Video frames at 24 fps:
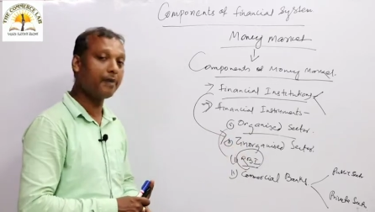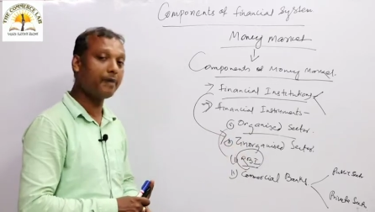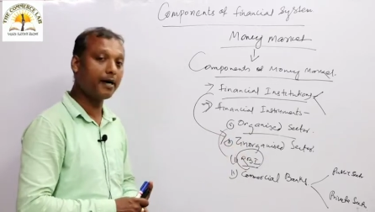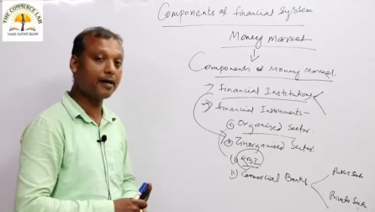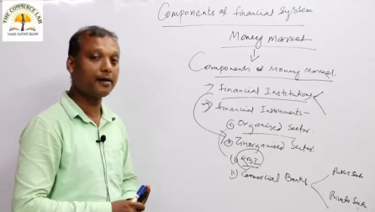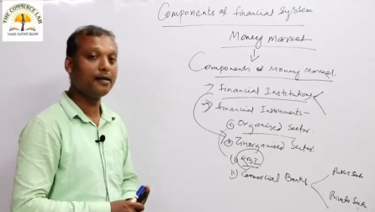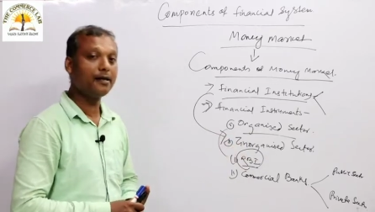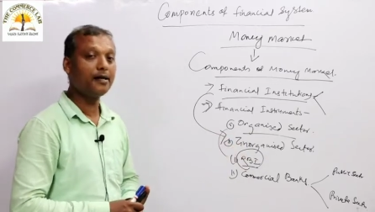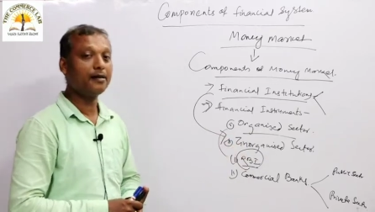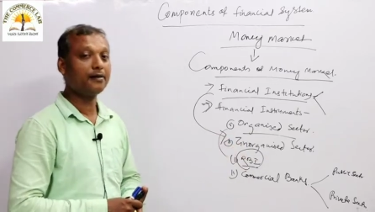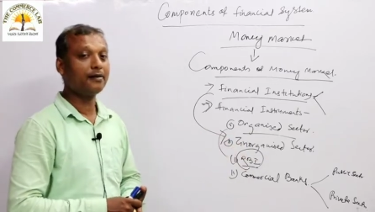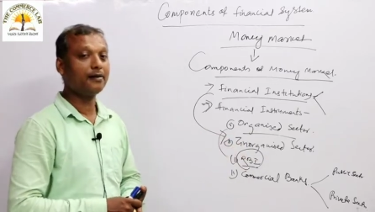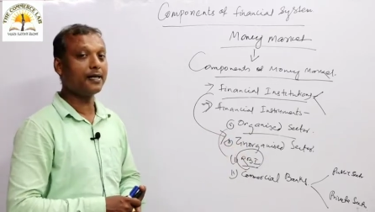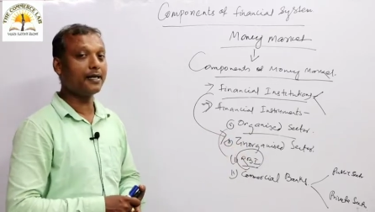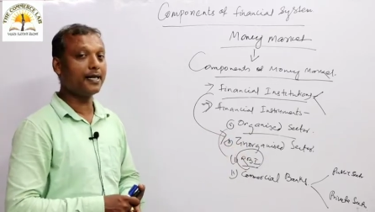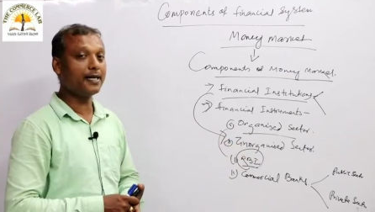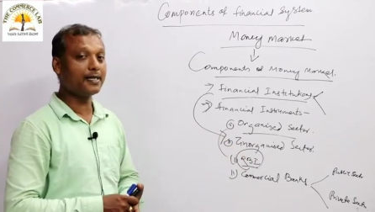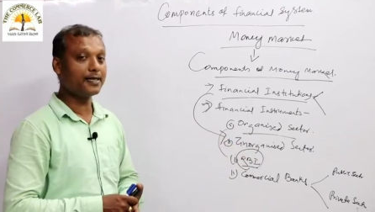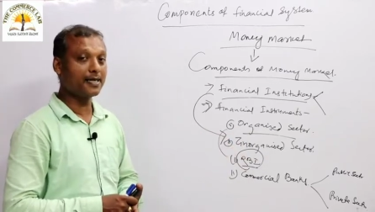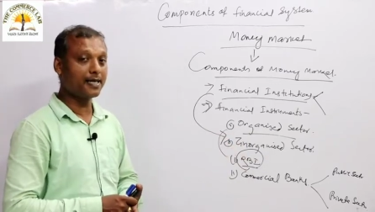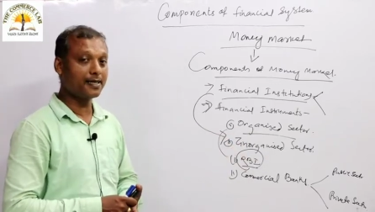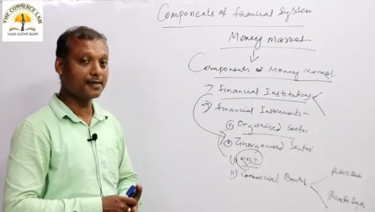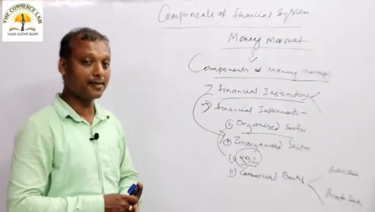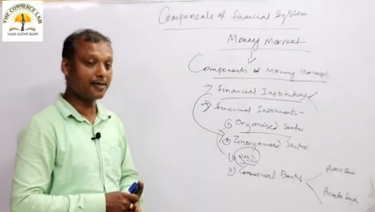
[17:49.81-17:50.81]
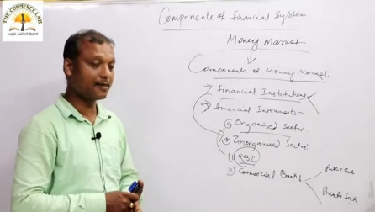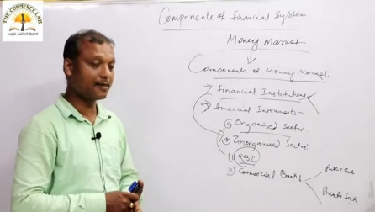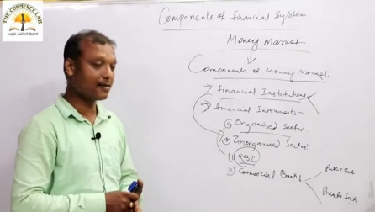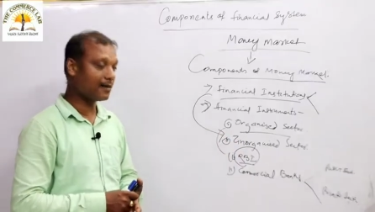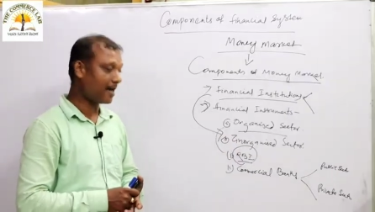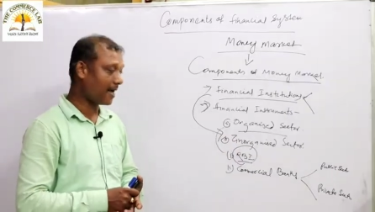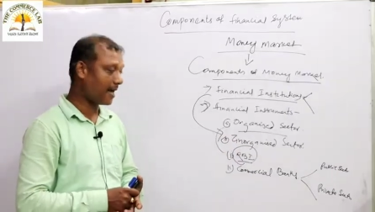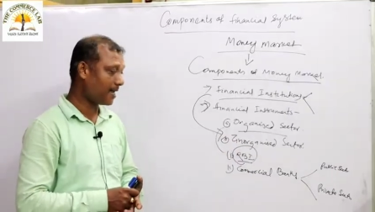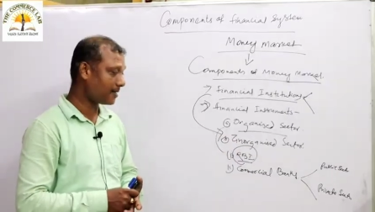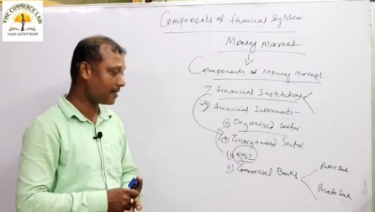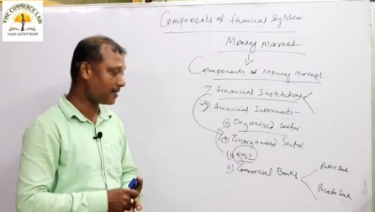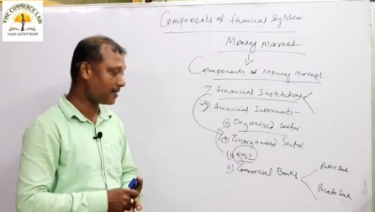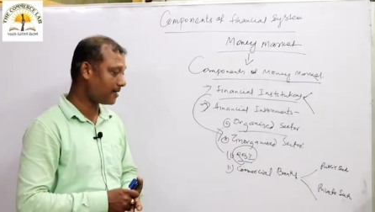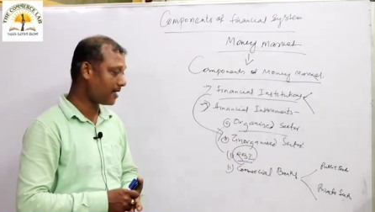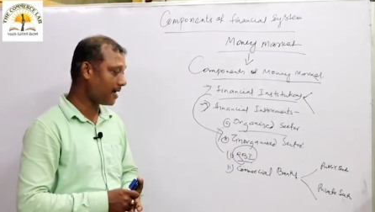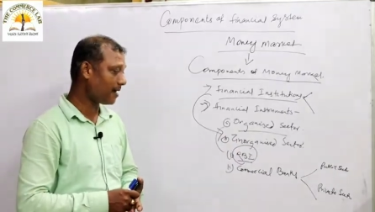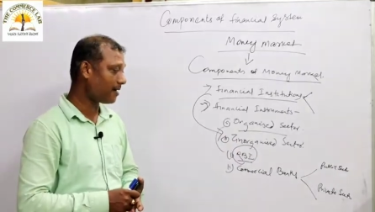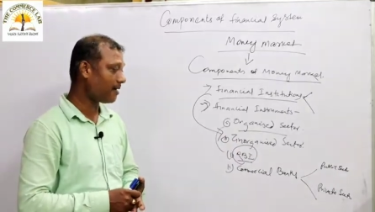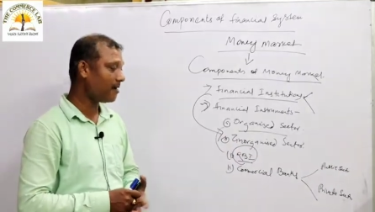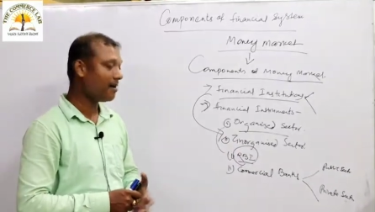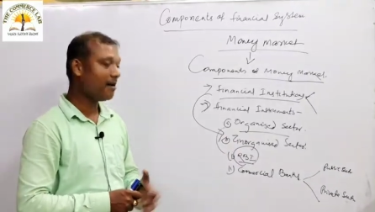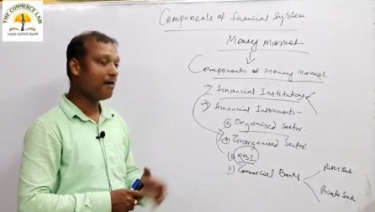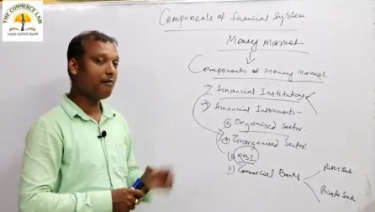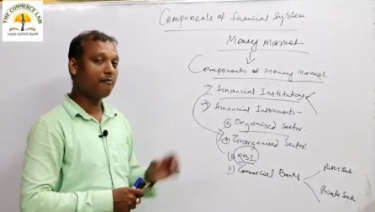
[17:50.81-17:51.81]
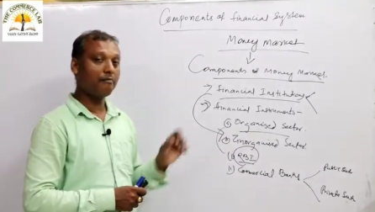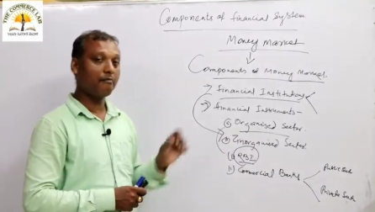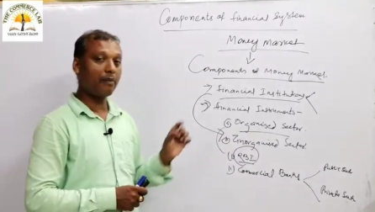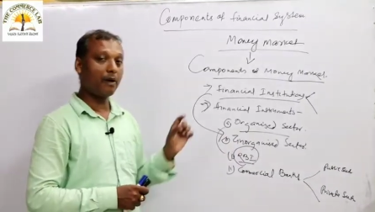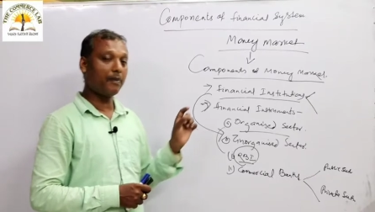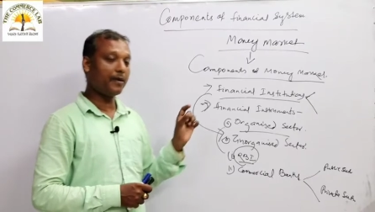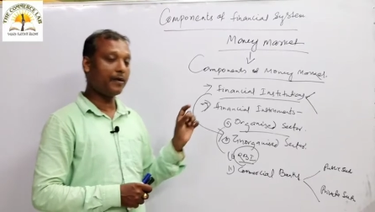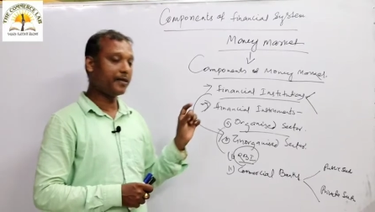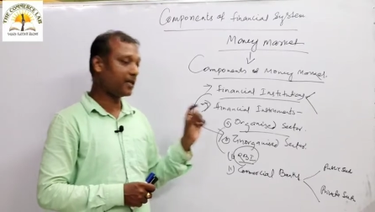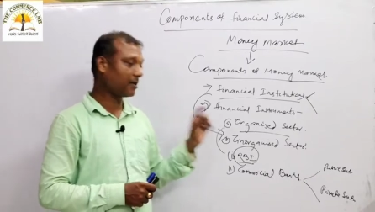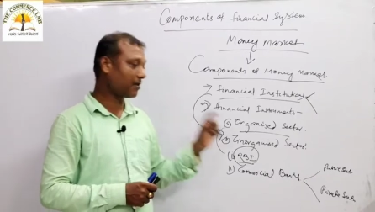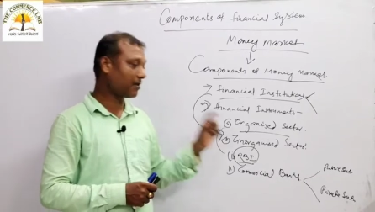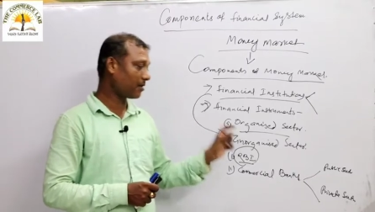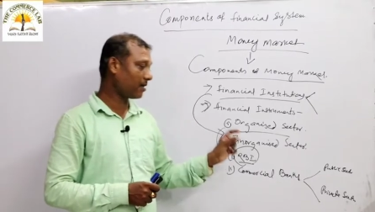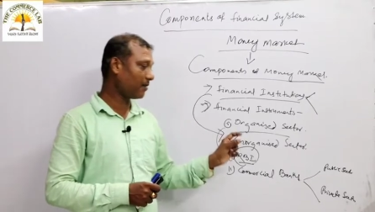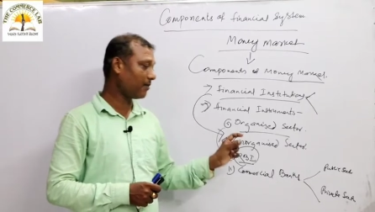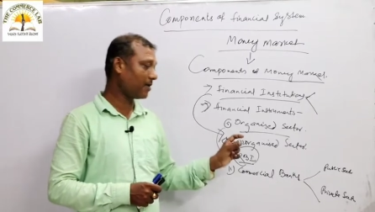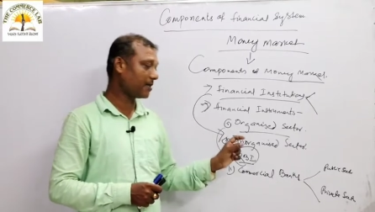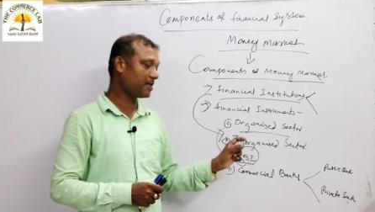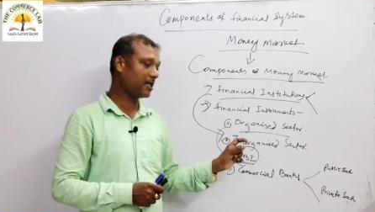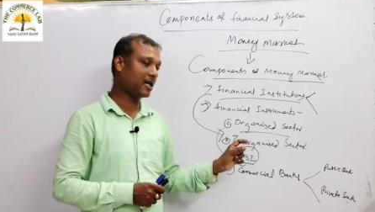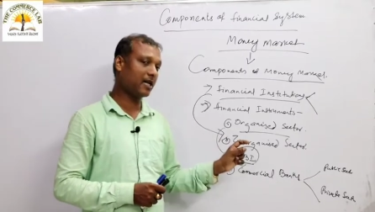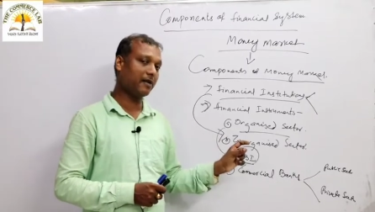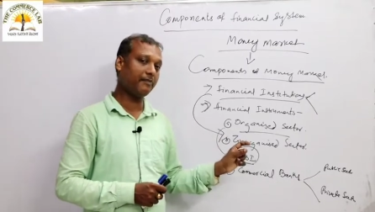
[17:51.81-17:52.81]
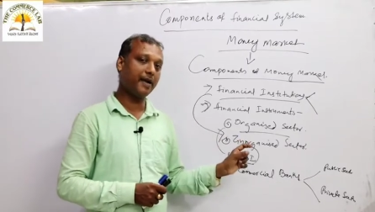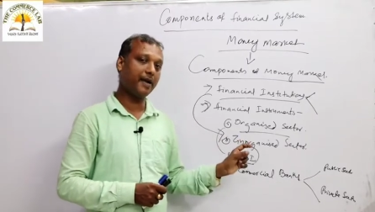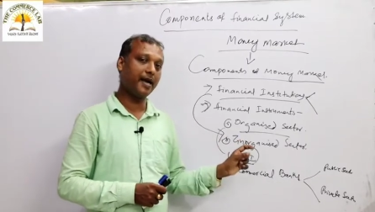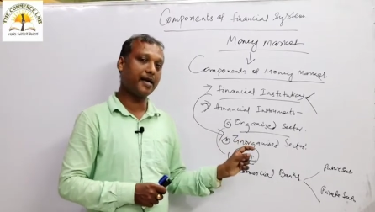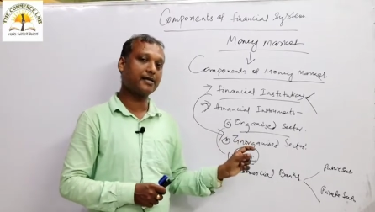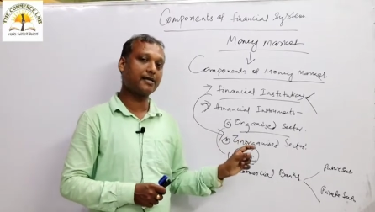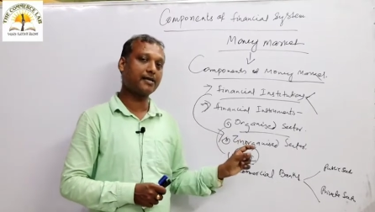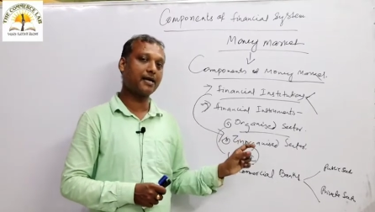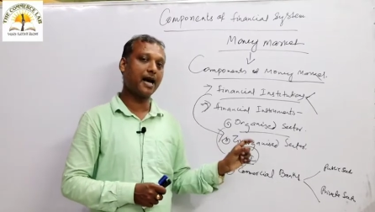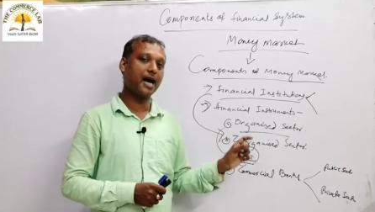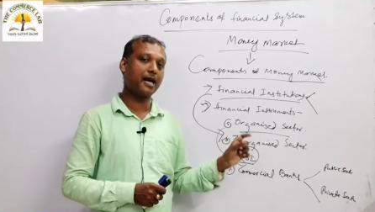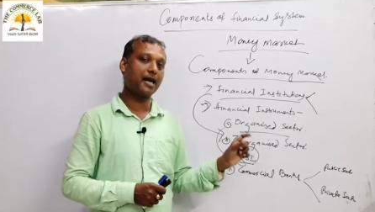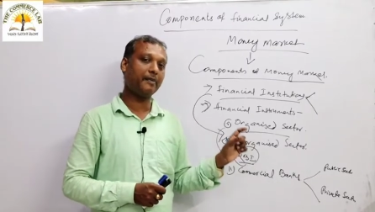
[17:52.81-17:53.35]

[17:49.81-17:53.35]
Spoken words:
But the distinction lies is that public sector commercial banks